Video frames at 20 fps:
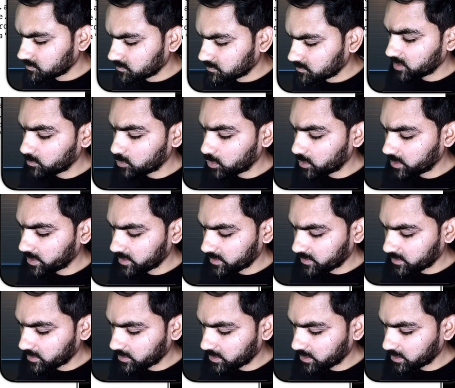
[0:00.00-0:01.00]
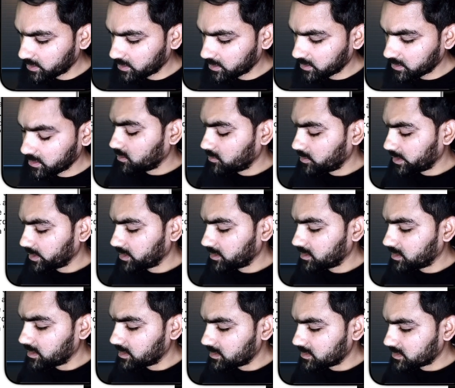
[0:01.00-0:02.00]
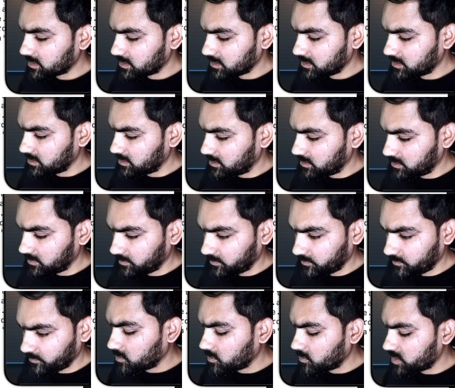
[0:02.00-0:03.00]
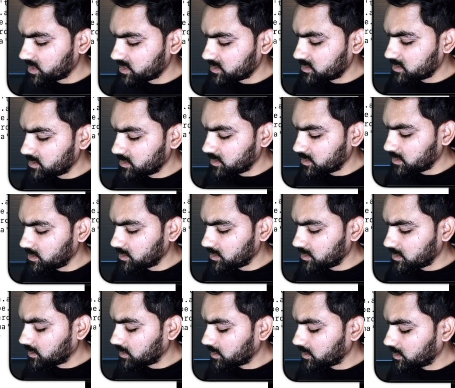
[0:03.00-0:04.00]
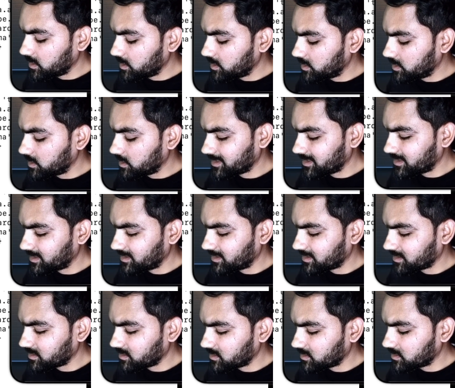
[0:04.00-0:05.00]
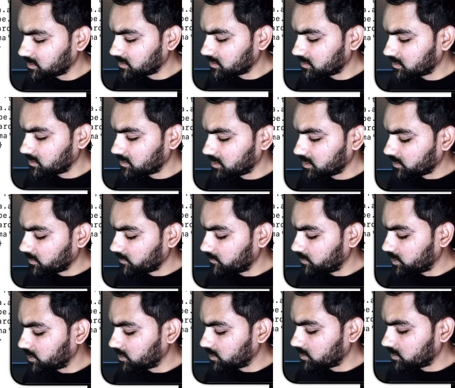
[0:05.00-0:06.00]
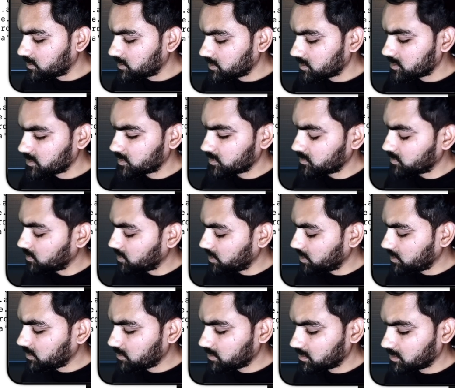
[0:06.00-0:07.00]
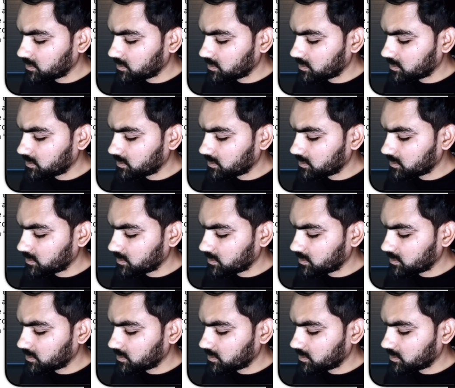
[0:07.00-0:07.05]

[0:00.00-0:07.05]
The bot is running. Now I can ask who is the lead character of the story.